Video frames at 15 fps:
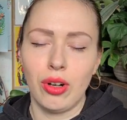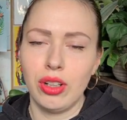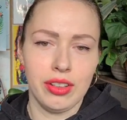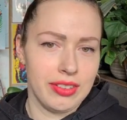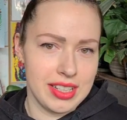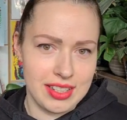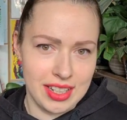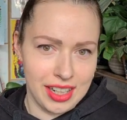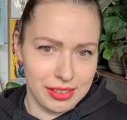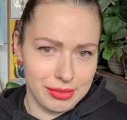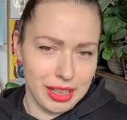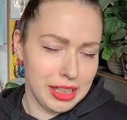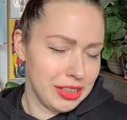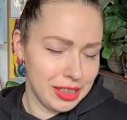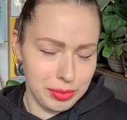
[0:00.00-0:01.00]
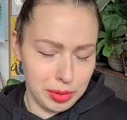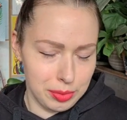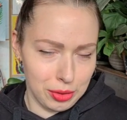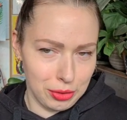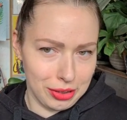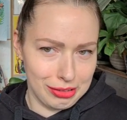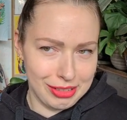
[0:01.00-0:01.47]
All of us are a little bit
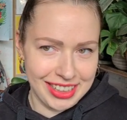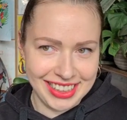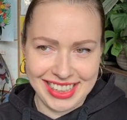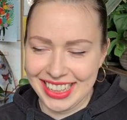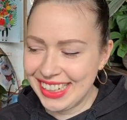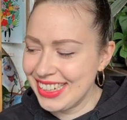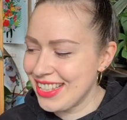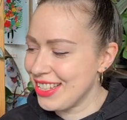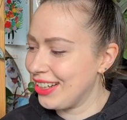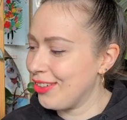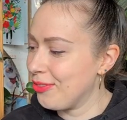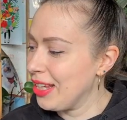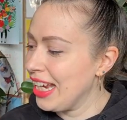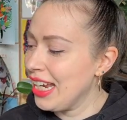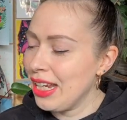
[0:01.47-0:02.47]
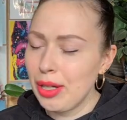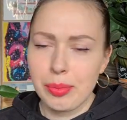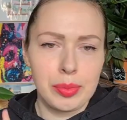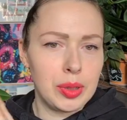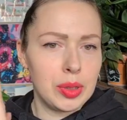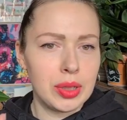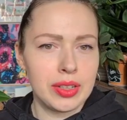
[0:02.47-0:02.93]
broken, right? So
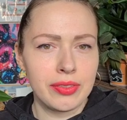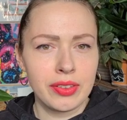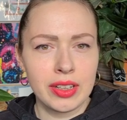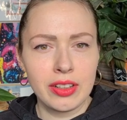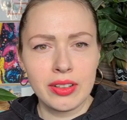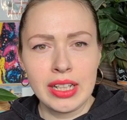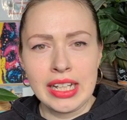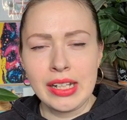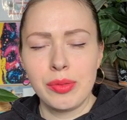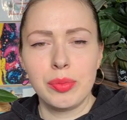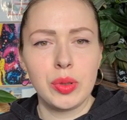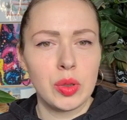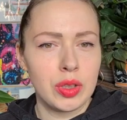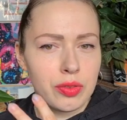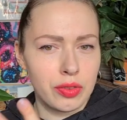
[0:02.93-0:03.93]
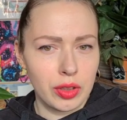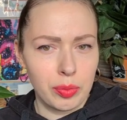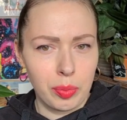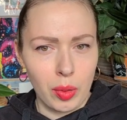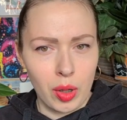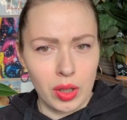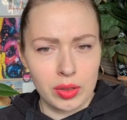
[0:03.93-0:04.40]
beautiful, beautiful
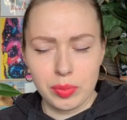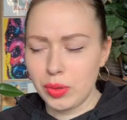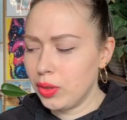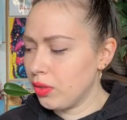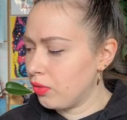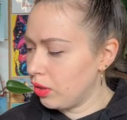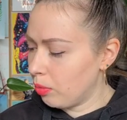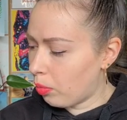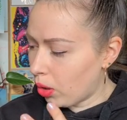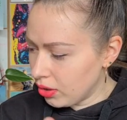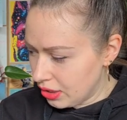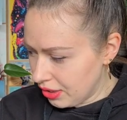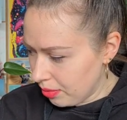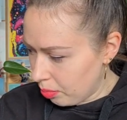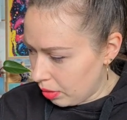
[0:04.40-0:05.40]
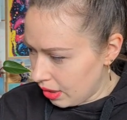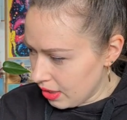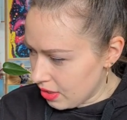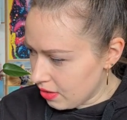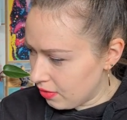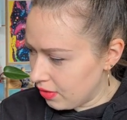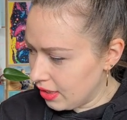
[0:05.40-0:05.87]
pot, beautiful pottery
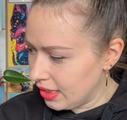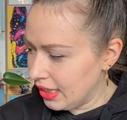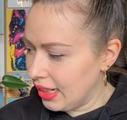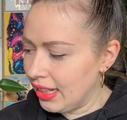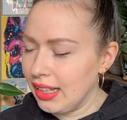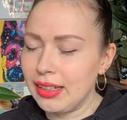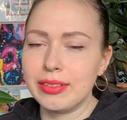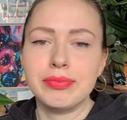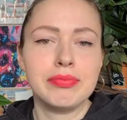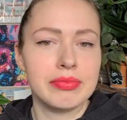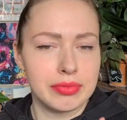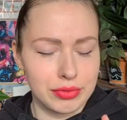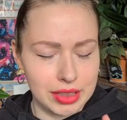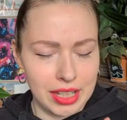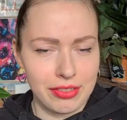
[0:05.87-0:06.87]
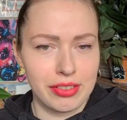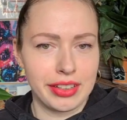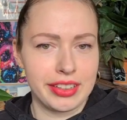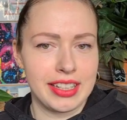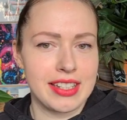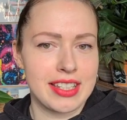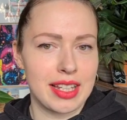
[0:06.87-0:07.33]
piece with uh,
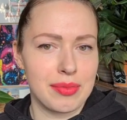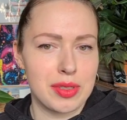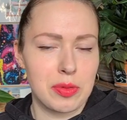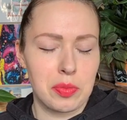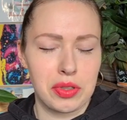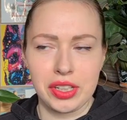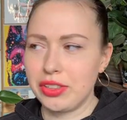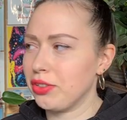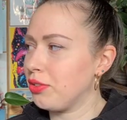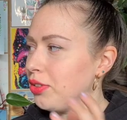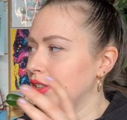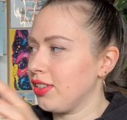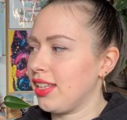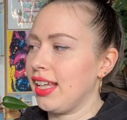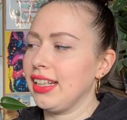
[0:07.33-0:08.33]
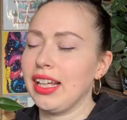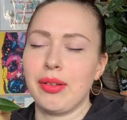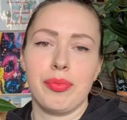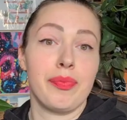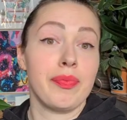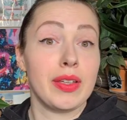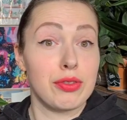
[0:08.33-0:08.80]
definitely some spirit to it, and
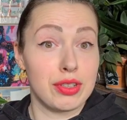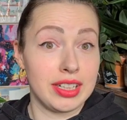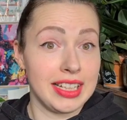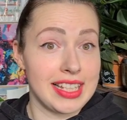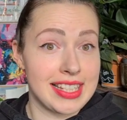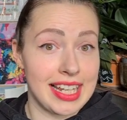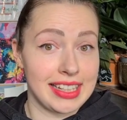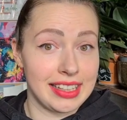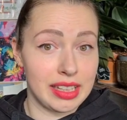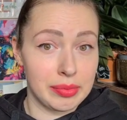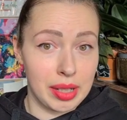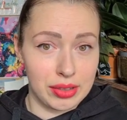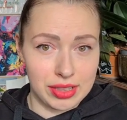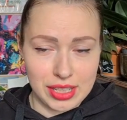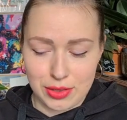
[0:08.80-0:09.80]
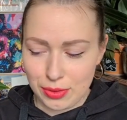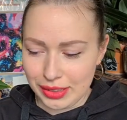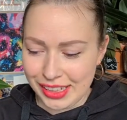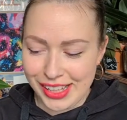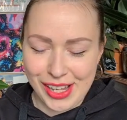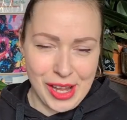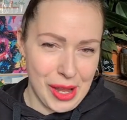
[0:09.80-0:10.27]
I'm really excited about this
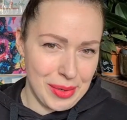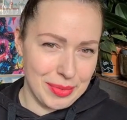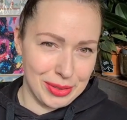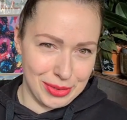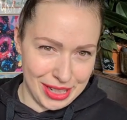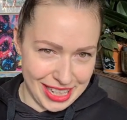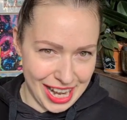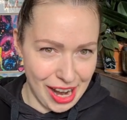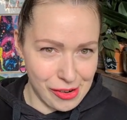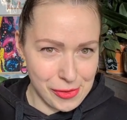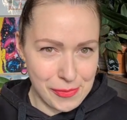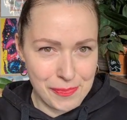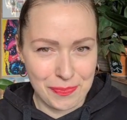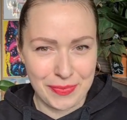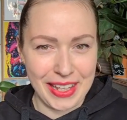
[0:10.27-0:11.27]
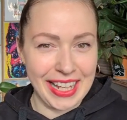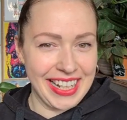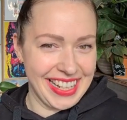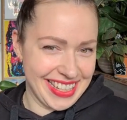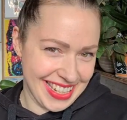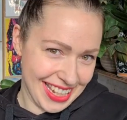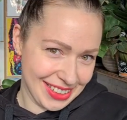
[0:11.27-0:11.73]
one. But right now,
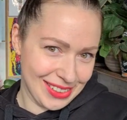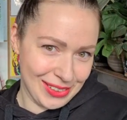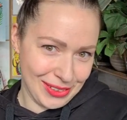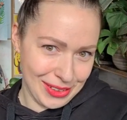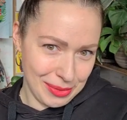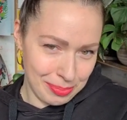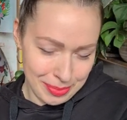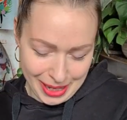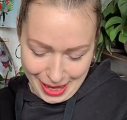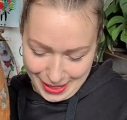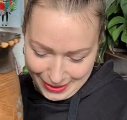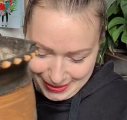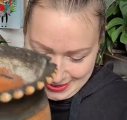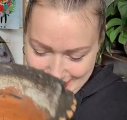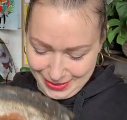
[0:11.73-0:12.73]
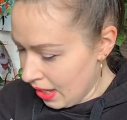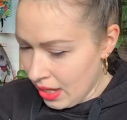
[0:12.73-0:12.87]
let's get to the plant.